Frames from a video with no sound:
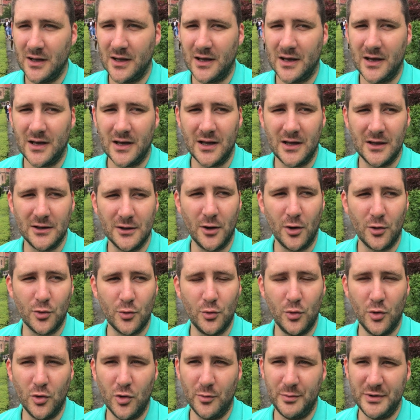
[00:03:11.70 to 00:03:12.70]

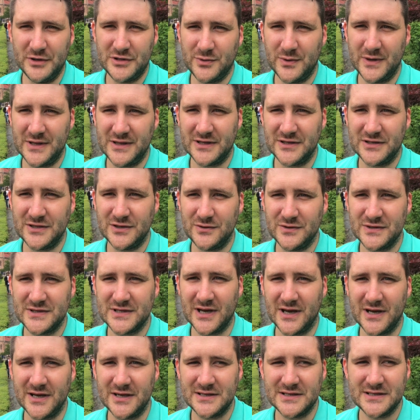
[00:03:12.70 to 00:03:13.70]
long war between the two
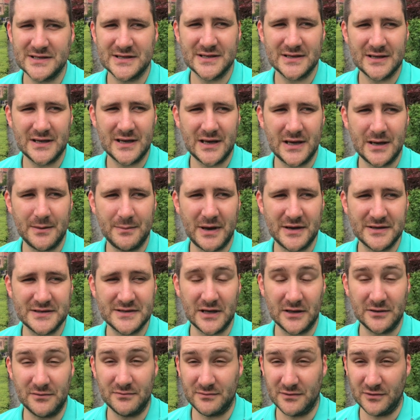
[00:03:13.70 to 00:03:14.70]
sides,
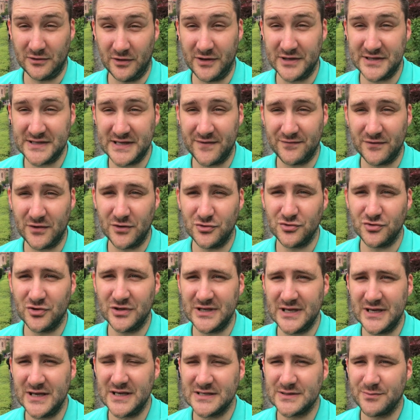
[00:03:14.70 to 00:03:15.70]
about another
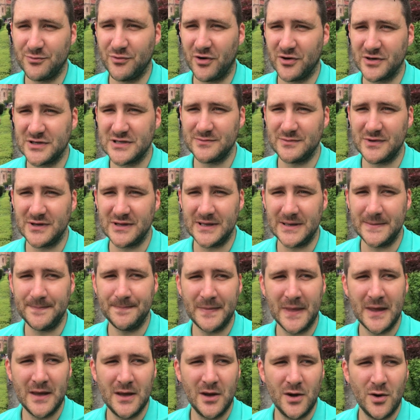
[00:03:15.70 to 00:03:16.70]
700 years approximately,
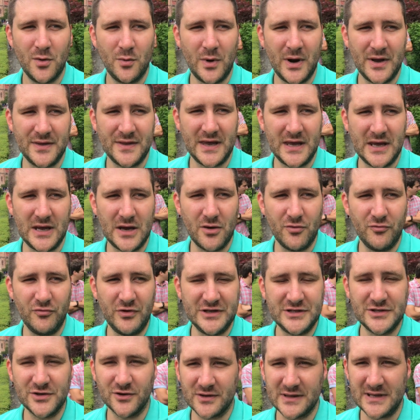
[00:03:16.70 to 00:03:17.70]
where they
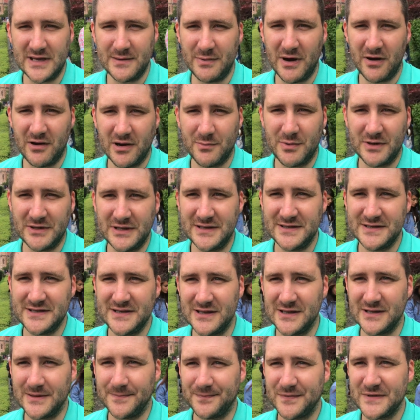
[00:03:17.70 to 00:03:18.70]
retook the Iberic
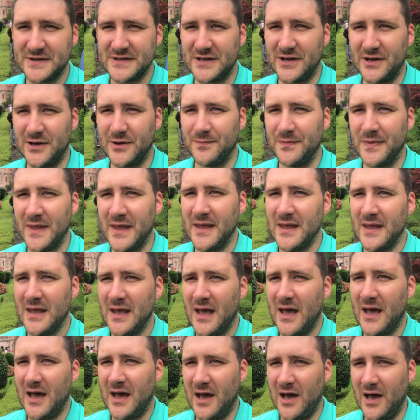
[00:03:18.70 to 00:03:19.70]
Peninsula. So
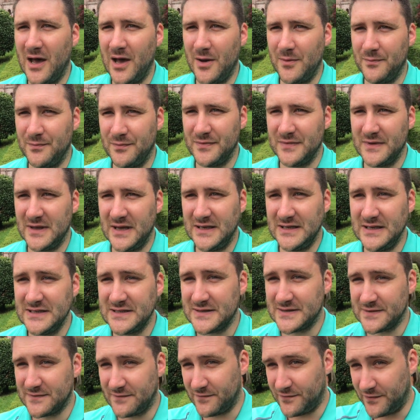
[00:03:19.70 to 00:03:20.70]
it
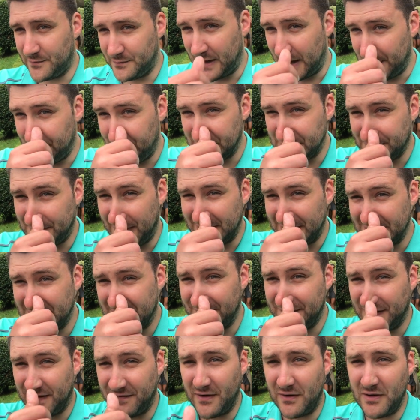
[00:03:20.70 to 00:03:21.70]
is, from that
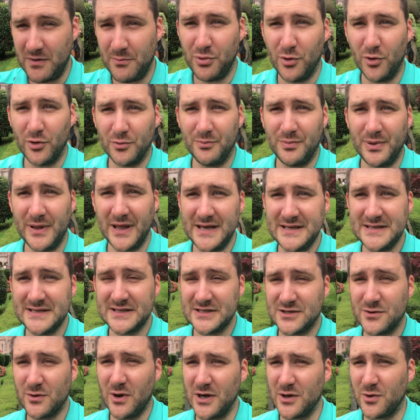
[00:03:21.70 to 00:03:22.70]
perspective, a very important place.
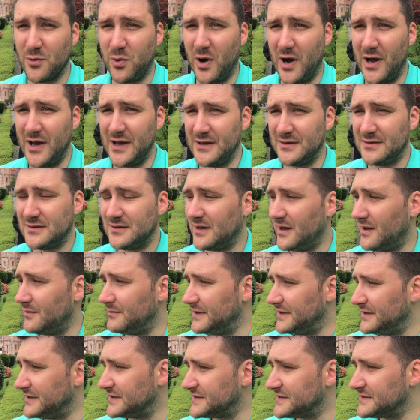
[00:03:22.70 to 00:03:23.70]
It's quite quiet. I
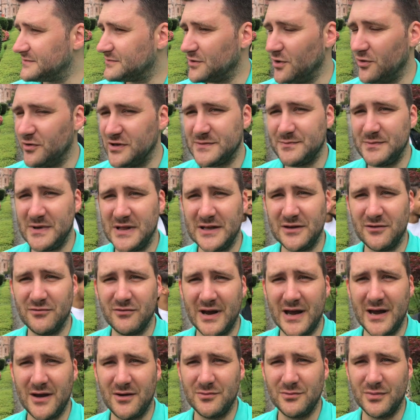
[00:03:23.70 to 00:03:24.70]
mean, there's tourists milling
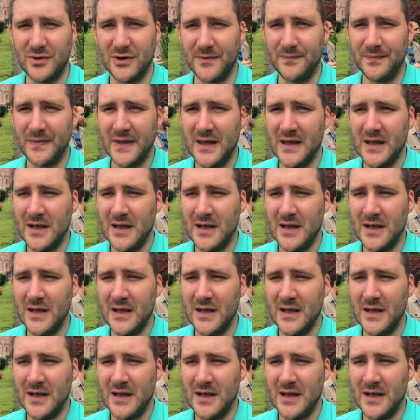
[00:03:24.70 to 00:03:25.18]
around, but